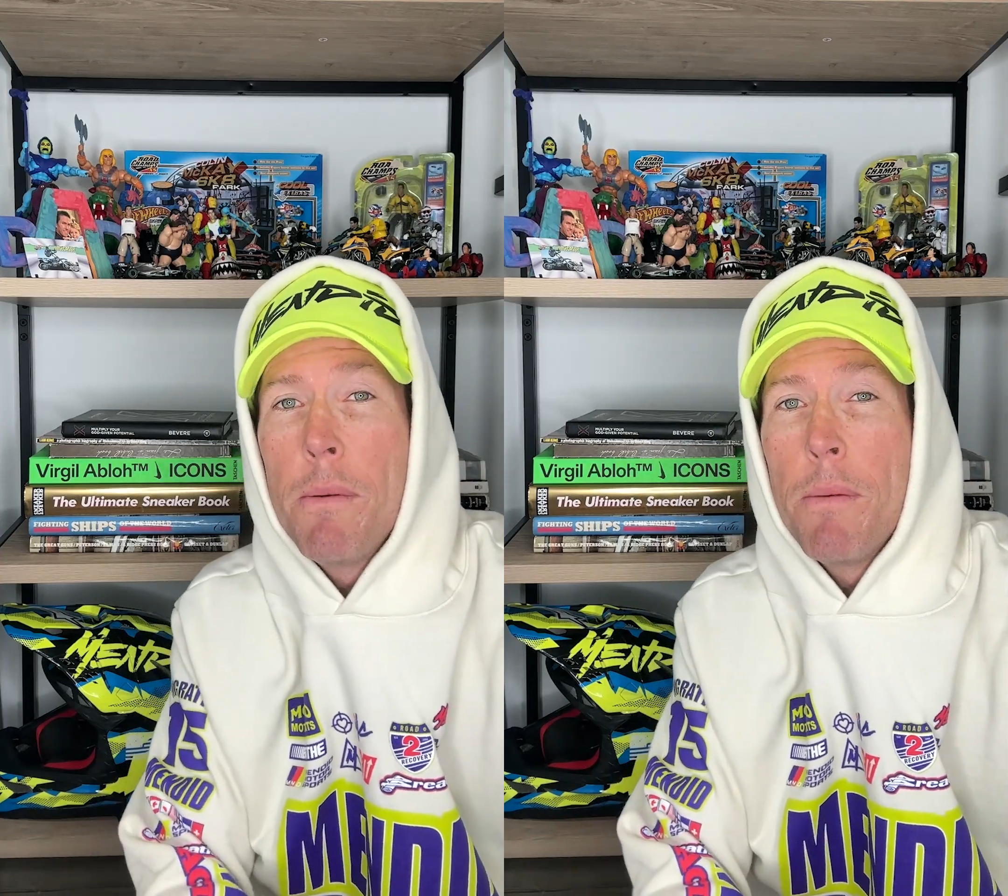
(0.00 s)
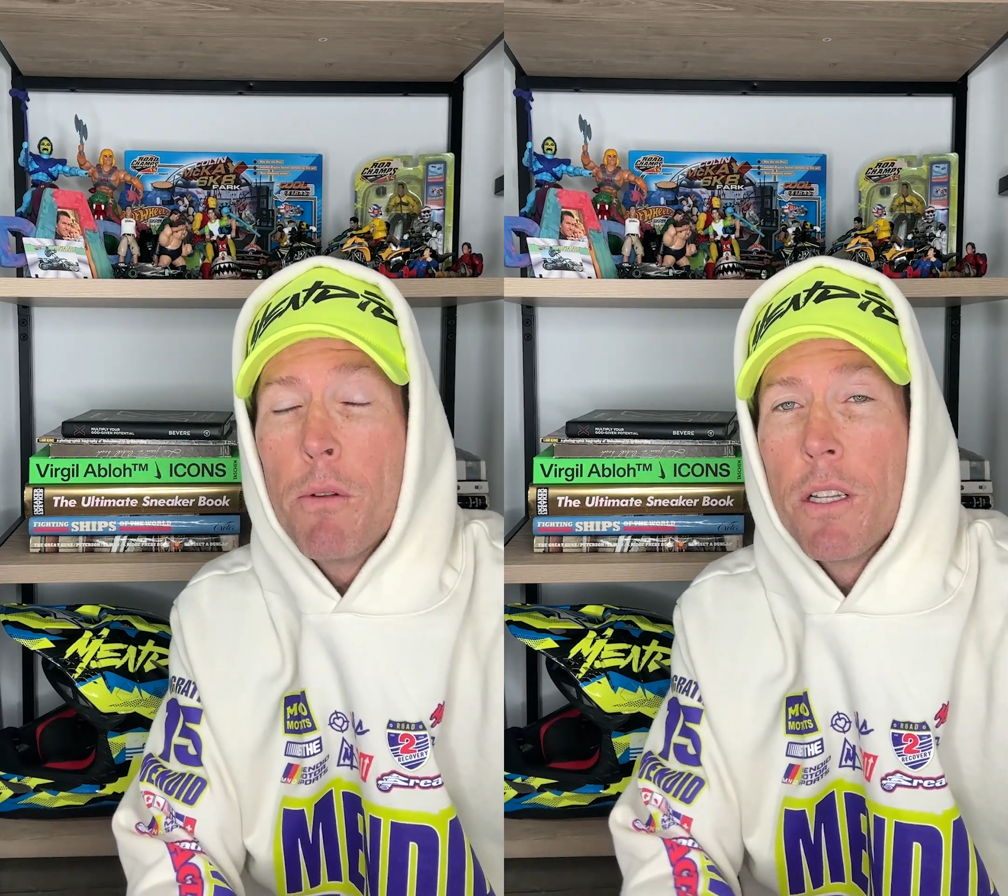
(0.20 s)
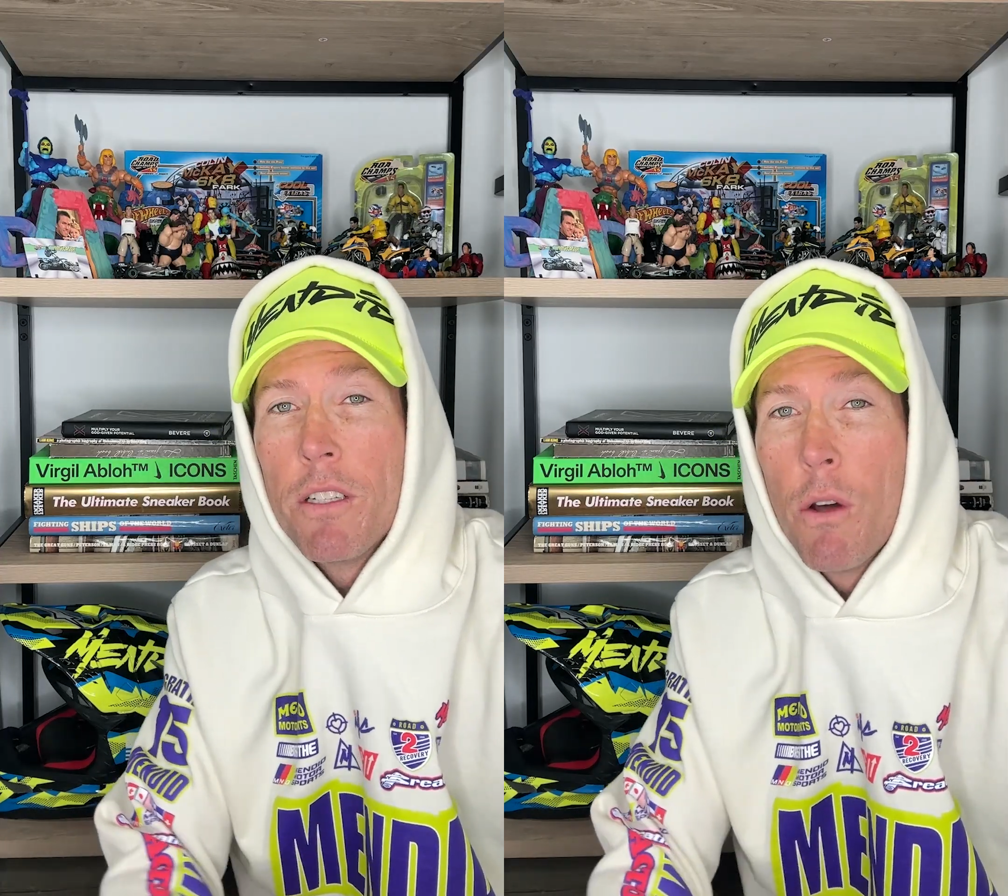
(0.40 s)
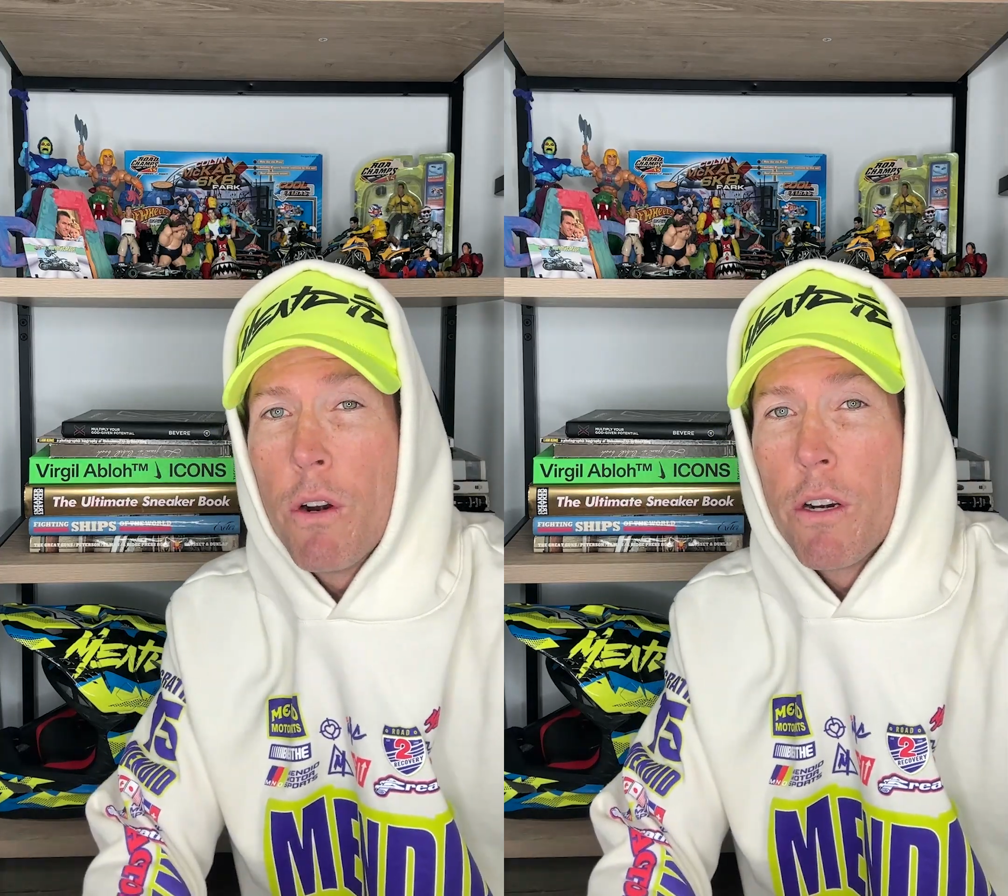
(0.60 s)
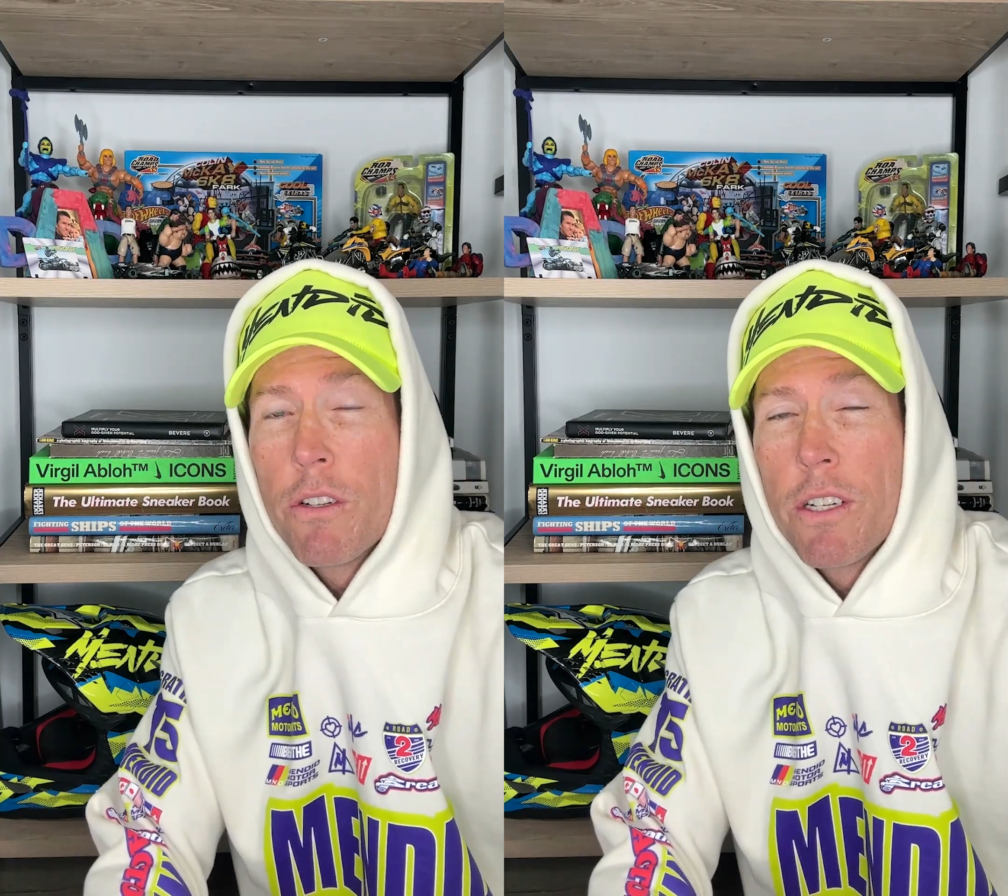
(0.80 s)
people that don't
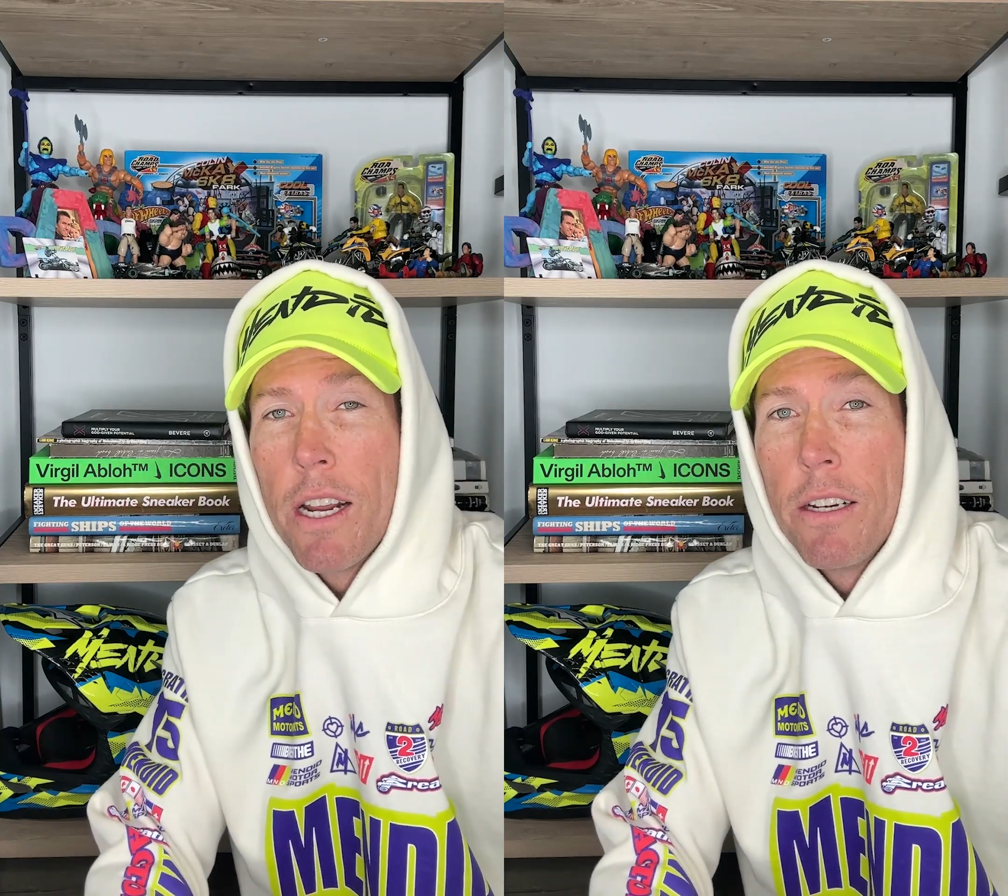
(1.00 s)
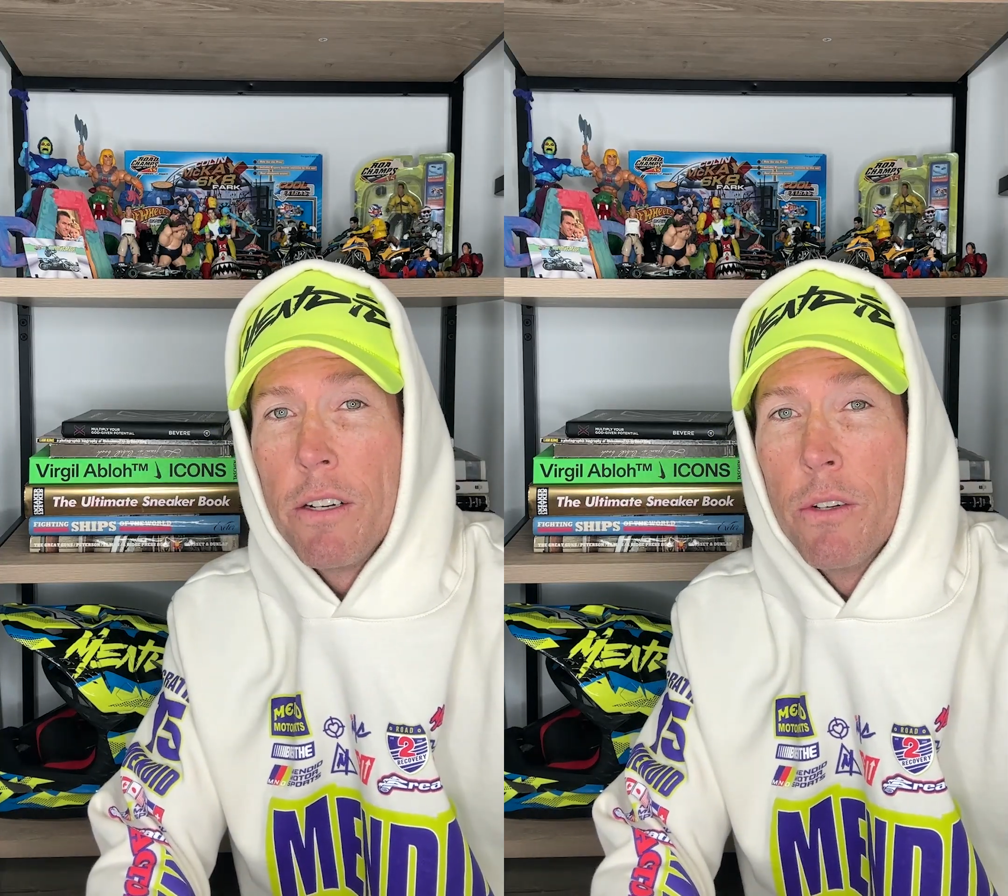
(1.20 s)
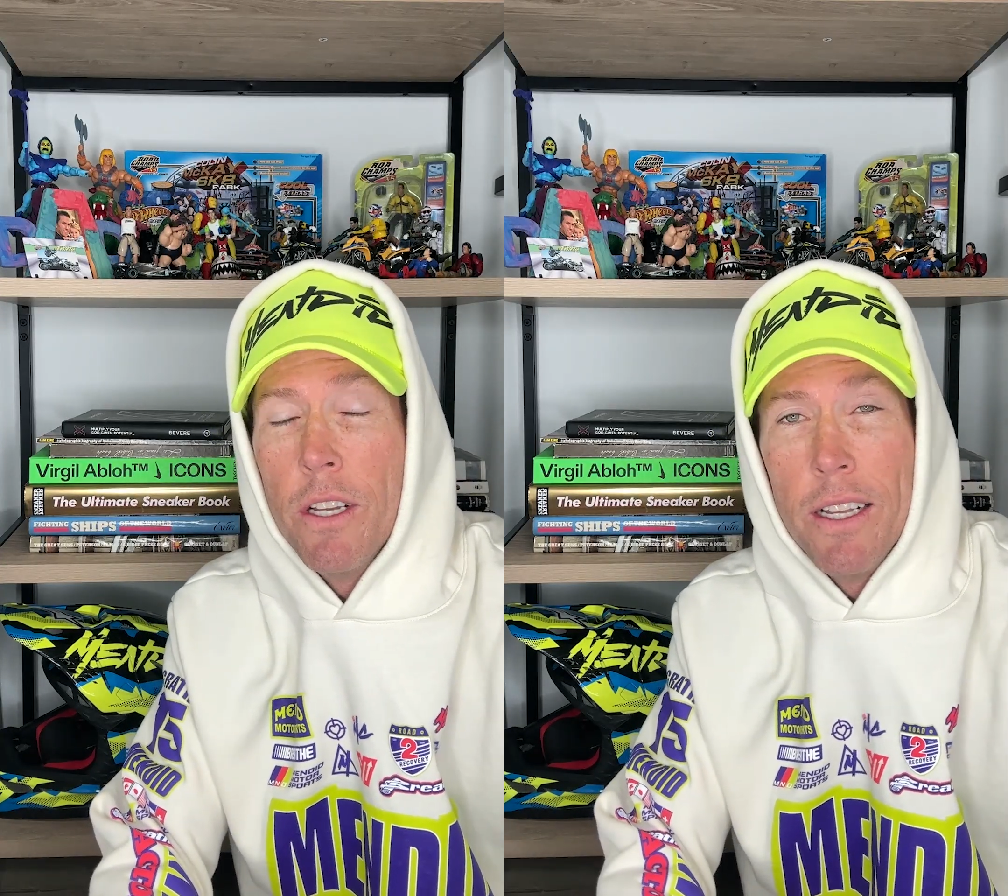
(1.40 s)
understand you